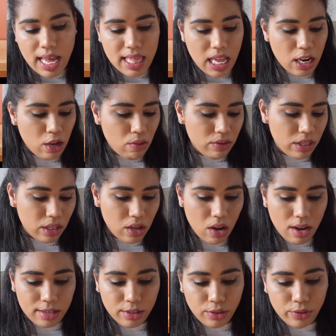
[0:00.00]
Then you go into
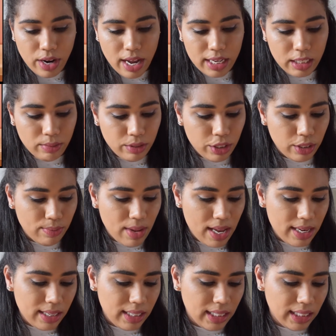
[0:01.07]
contrast, which is
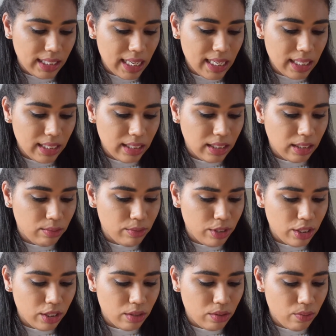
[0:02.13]
-6, which
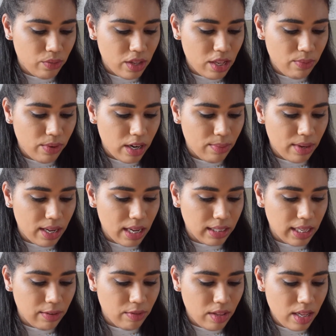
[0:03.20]
is really weird because
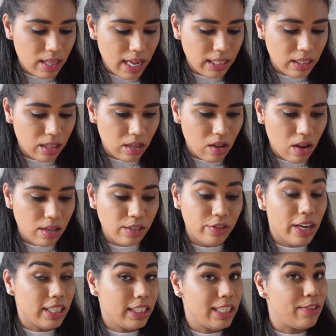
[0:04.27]
I really liked the
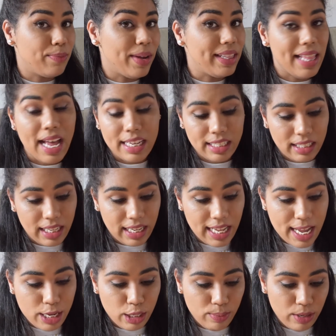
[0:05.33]
contrast of my last
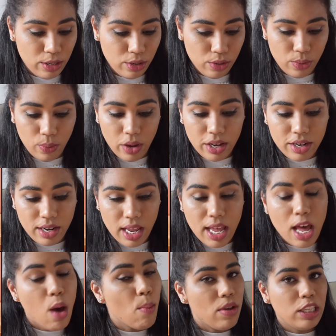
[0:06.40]
HB2 one.
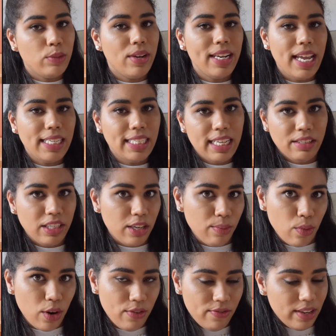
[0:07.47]
But this one I guess gives it a
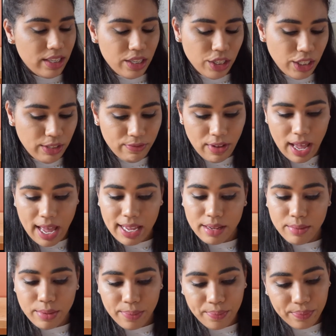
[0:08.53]
more vintagey
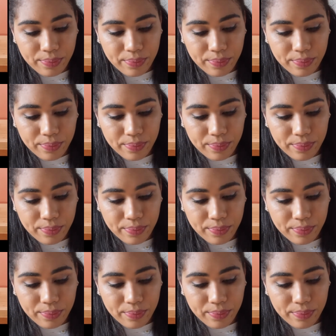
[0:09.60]
vibe.